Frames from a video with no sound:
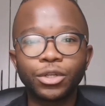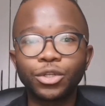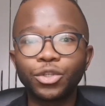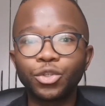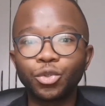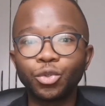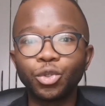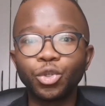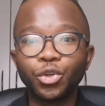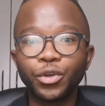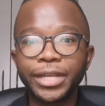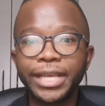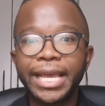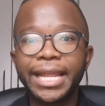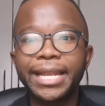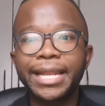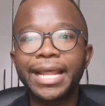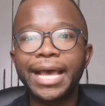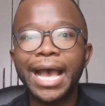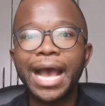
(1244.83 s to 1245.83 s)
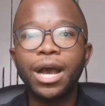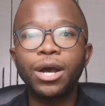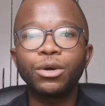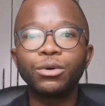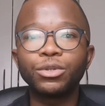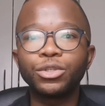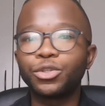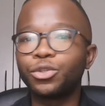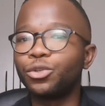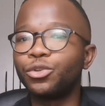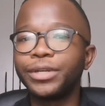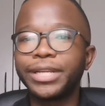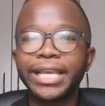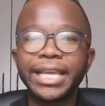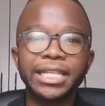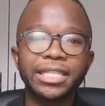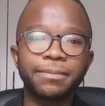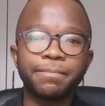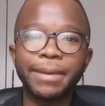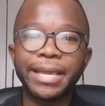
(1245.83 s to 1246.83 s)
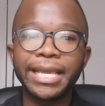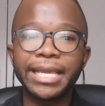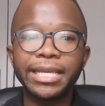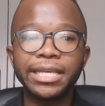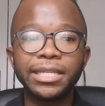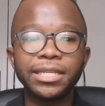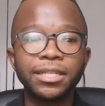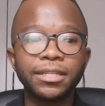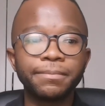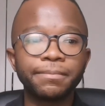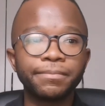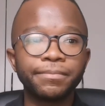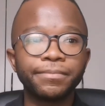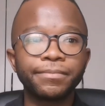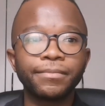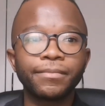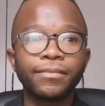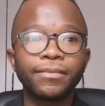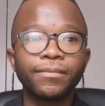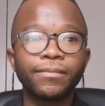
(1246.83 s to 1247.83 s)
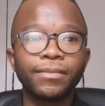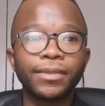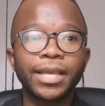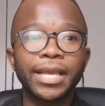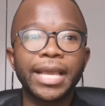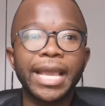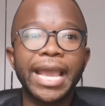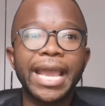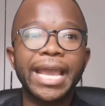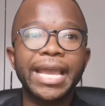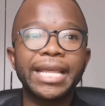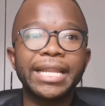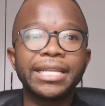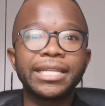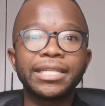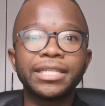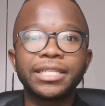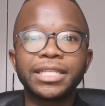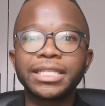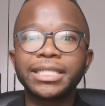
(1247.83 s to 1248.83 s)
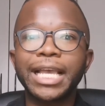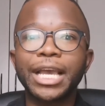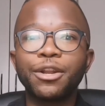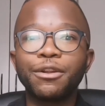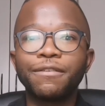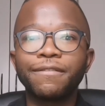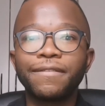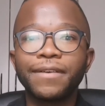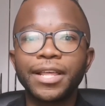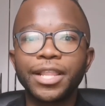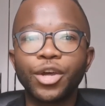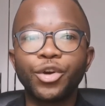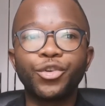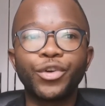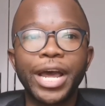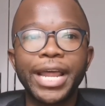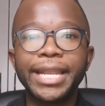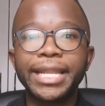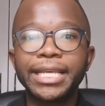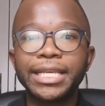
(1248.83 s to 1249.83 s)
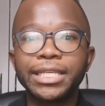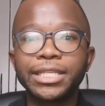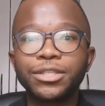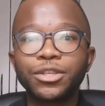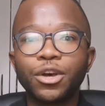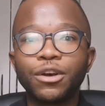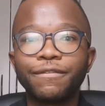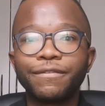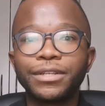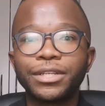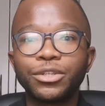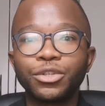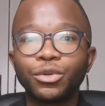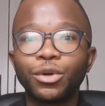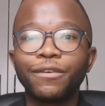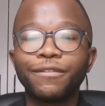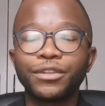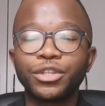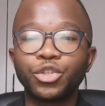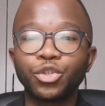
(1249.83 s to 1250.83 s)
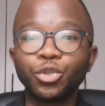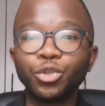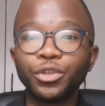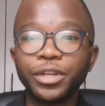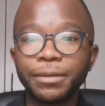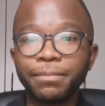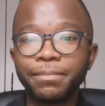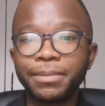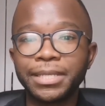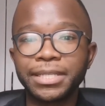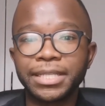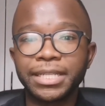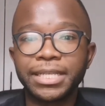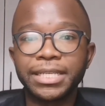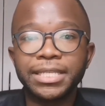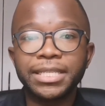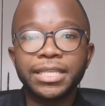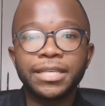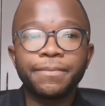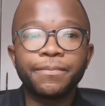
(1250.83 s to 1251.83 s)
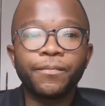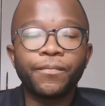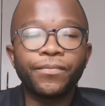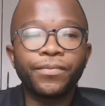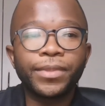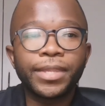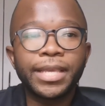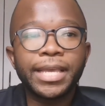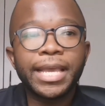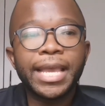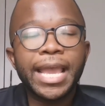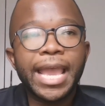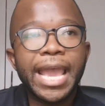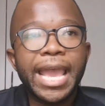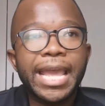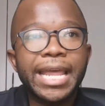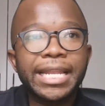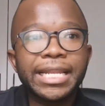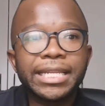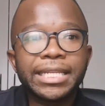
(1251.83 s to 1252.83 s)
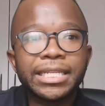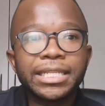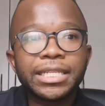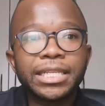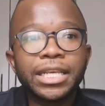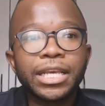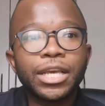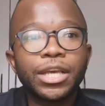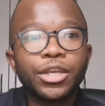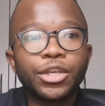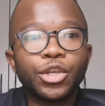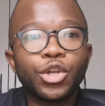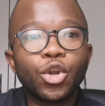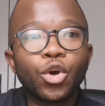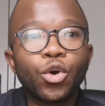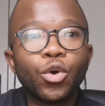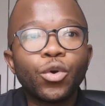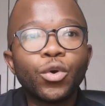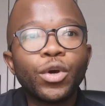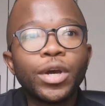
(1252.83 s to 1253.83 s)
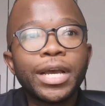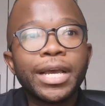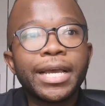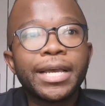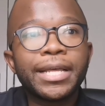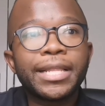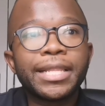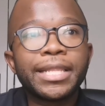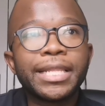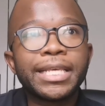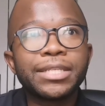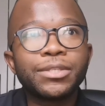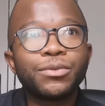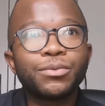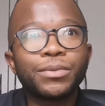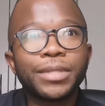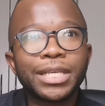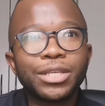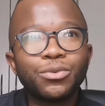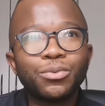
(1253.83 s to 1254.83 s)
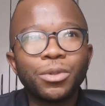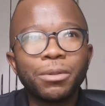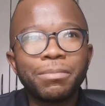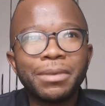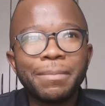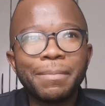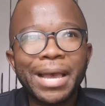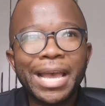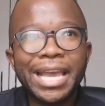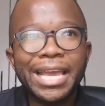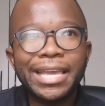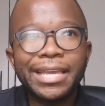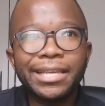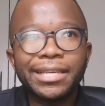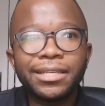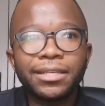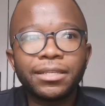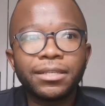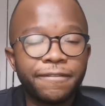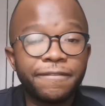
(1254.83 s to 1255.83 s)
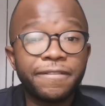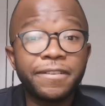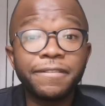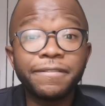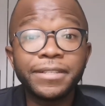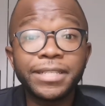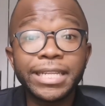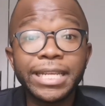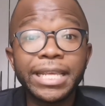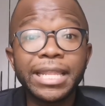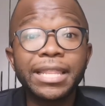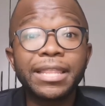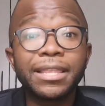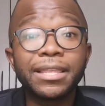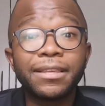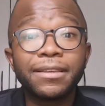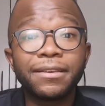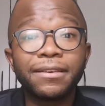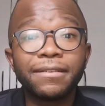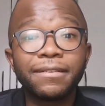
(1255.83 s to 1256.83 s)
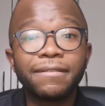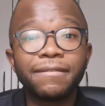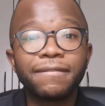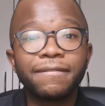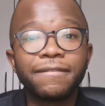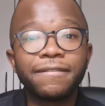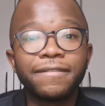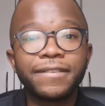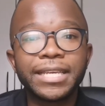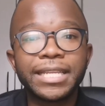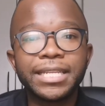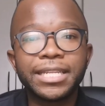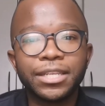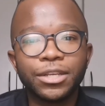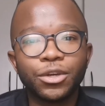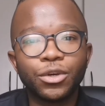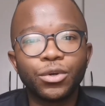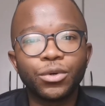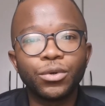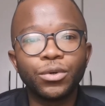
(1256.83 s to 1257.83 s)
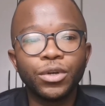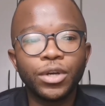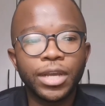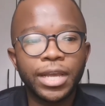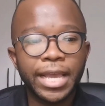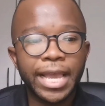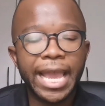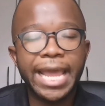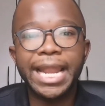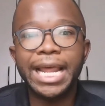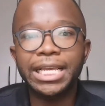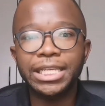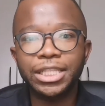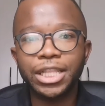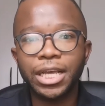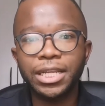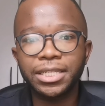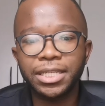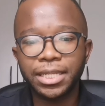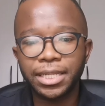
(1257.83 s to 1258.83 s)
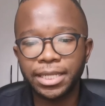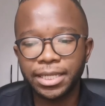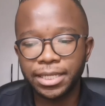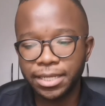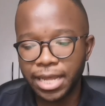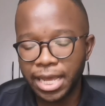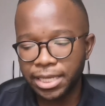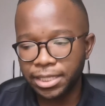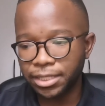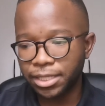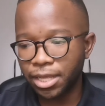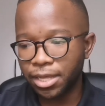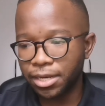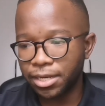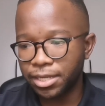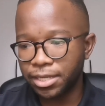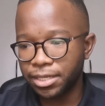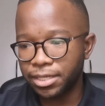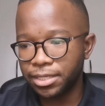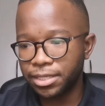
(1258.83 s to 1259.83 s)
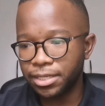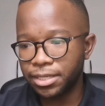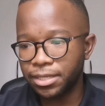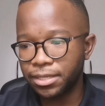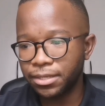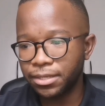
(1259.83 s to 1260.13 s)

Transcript: jewelry and how jewelry gets made, and just kind of the runnings of a jewelry business. And you know, this will be my 15th video, and I started